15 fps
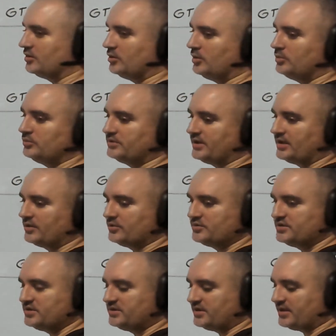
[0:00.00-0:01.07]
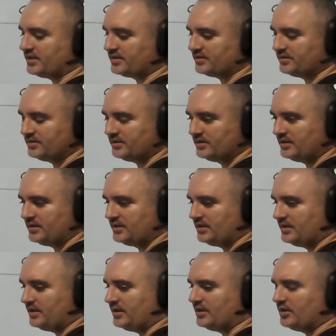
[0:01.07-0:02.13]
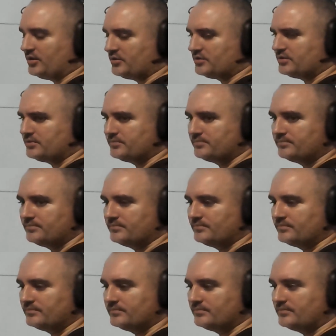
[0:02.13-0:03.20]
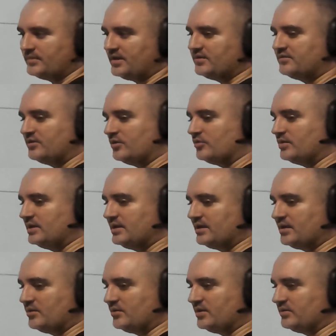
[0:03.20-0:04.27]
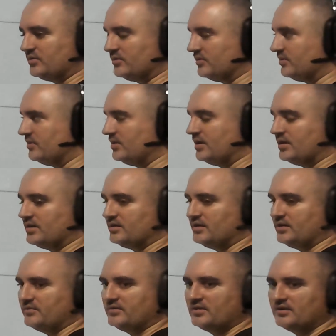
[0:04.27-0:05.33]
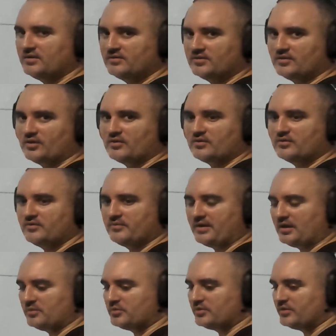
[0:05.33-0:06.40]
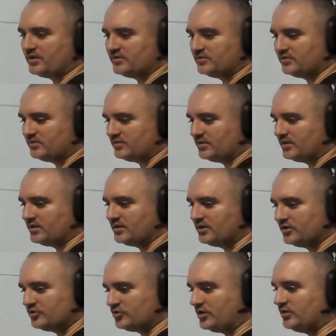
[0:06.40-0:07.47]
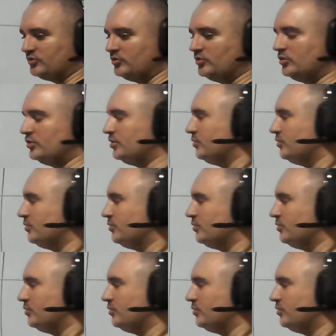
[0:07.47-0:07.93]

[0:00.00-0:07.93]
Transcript: Global Tag or GTAG and other SEO related reasons. David is another developer that's trying to learn